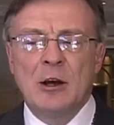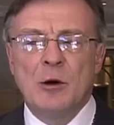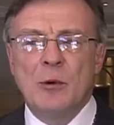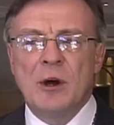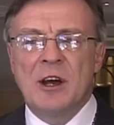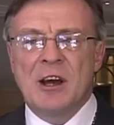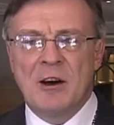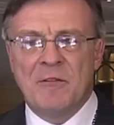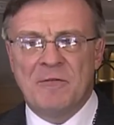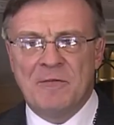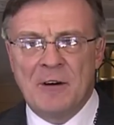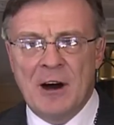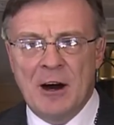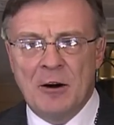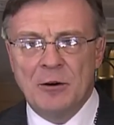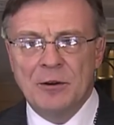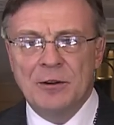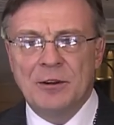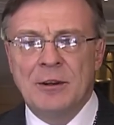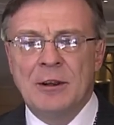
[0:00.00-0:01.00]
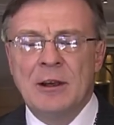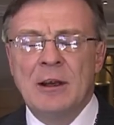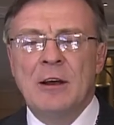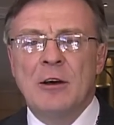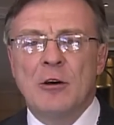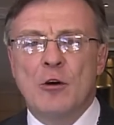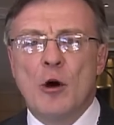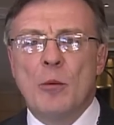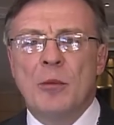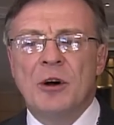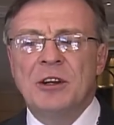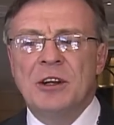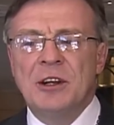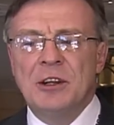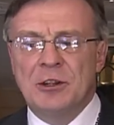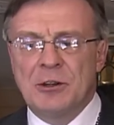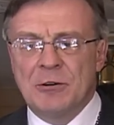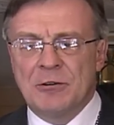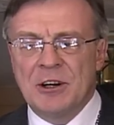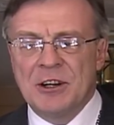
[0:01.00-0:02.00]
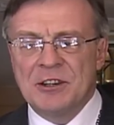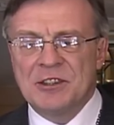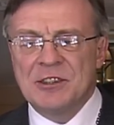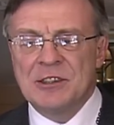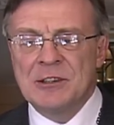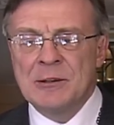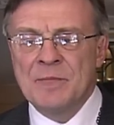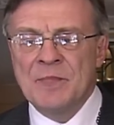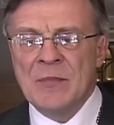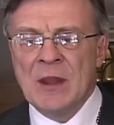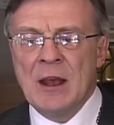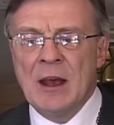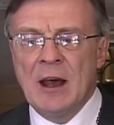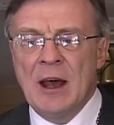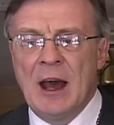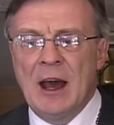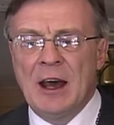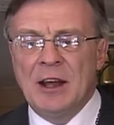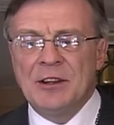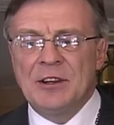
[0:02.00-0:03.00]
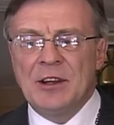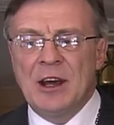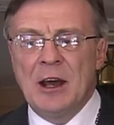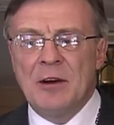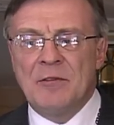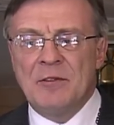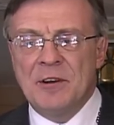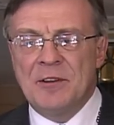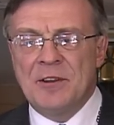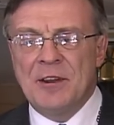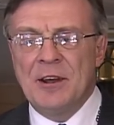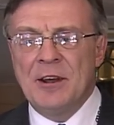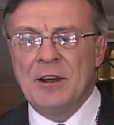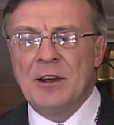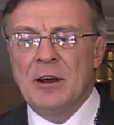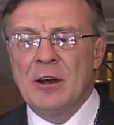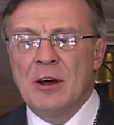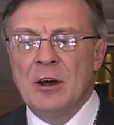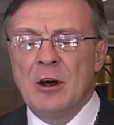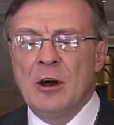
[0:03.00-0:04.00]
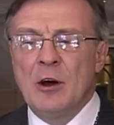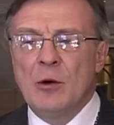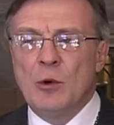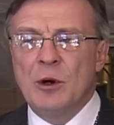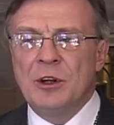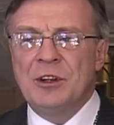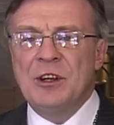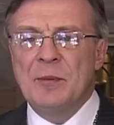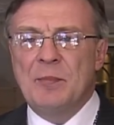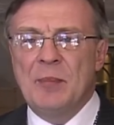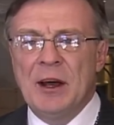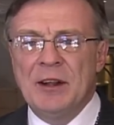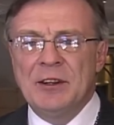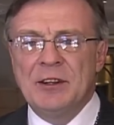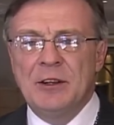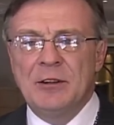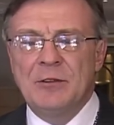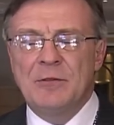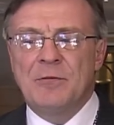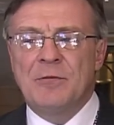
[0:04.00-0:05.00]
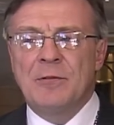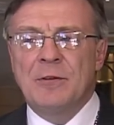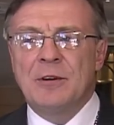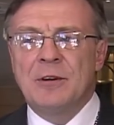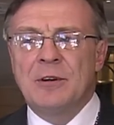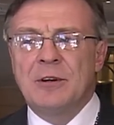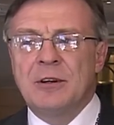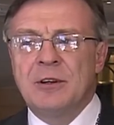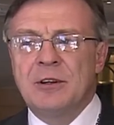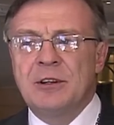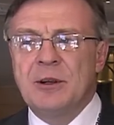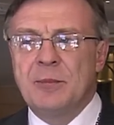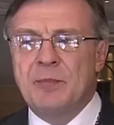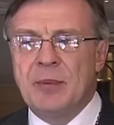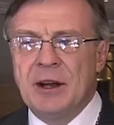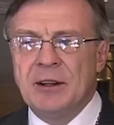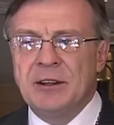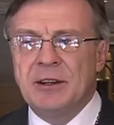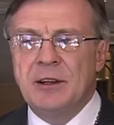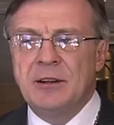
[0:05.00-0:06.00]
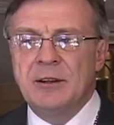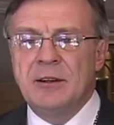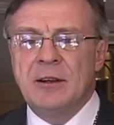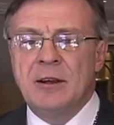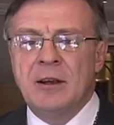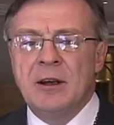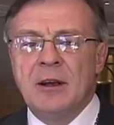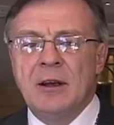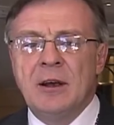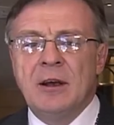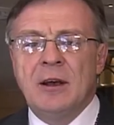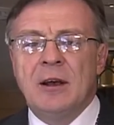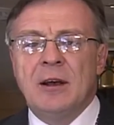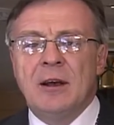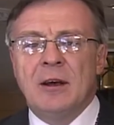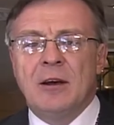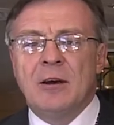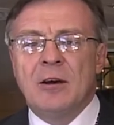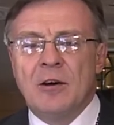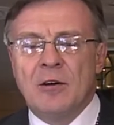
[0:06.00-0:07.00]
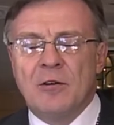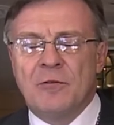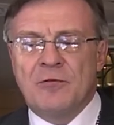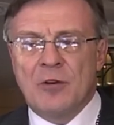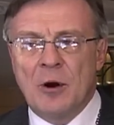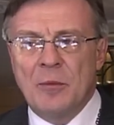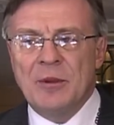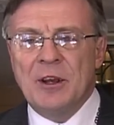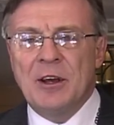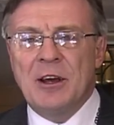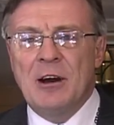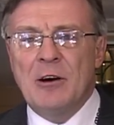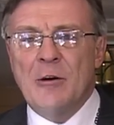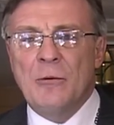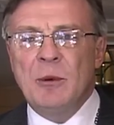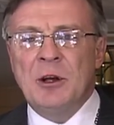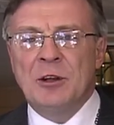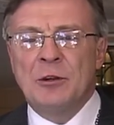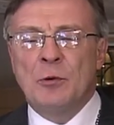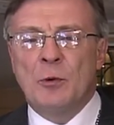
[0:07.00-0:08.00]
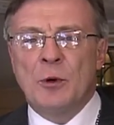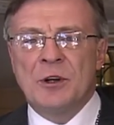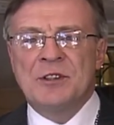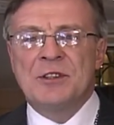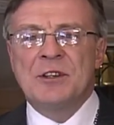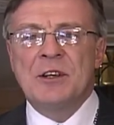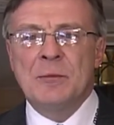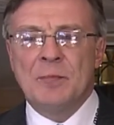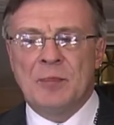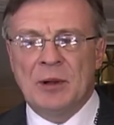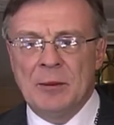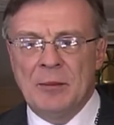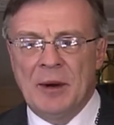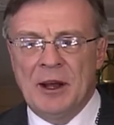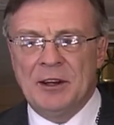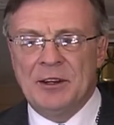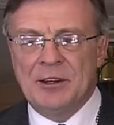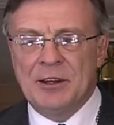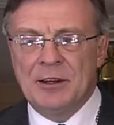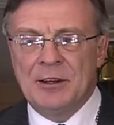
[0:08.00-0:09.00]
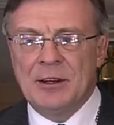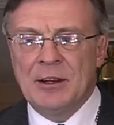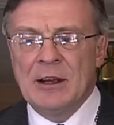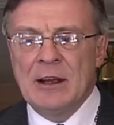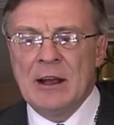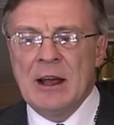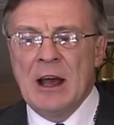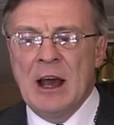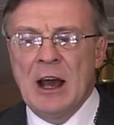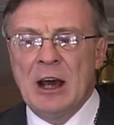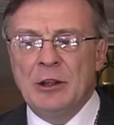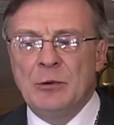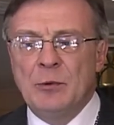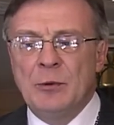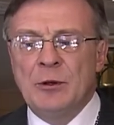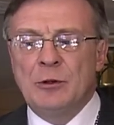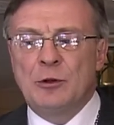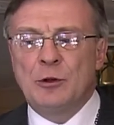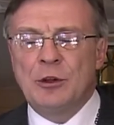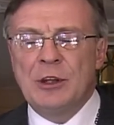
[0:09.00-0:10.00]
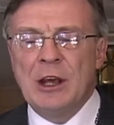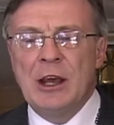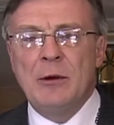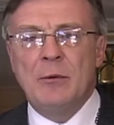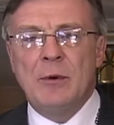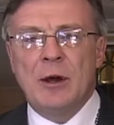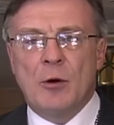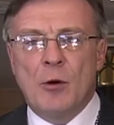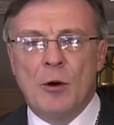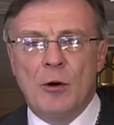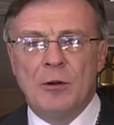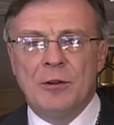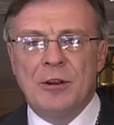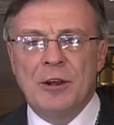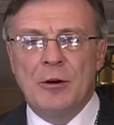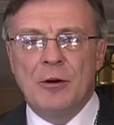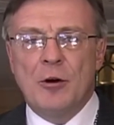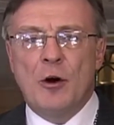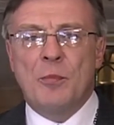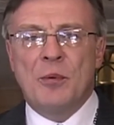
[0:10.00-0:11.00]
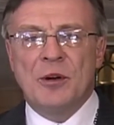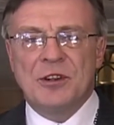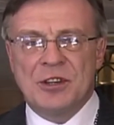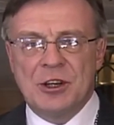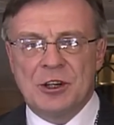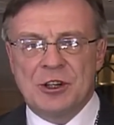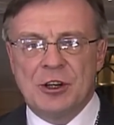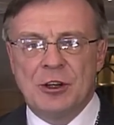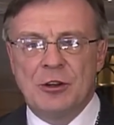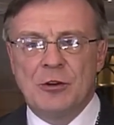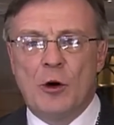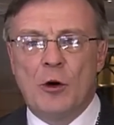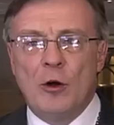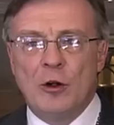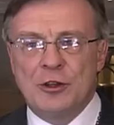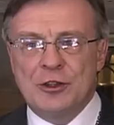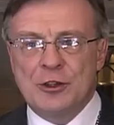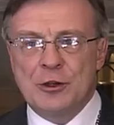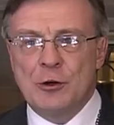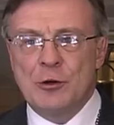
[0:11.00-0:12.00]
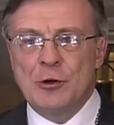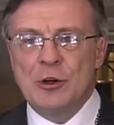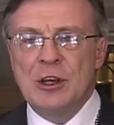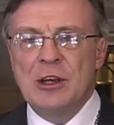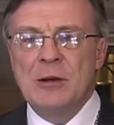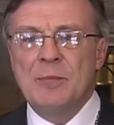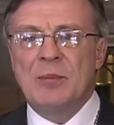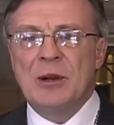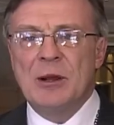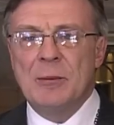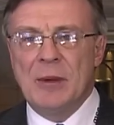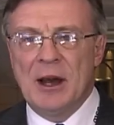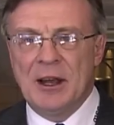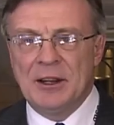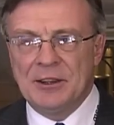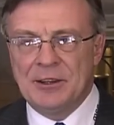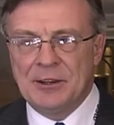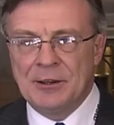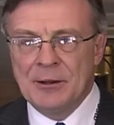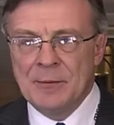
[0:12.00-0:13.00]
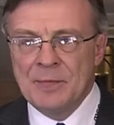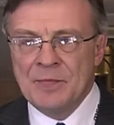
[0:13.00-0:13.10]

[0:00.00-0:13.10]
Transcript: we have found common interests, and everything what dependent dependent from the government was implemented. And we, today we call the opposition also implement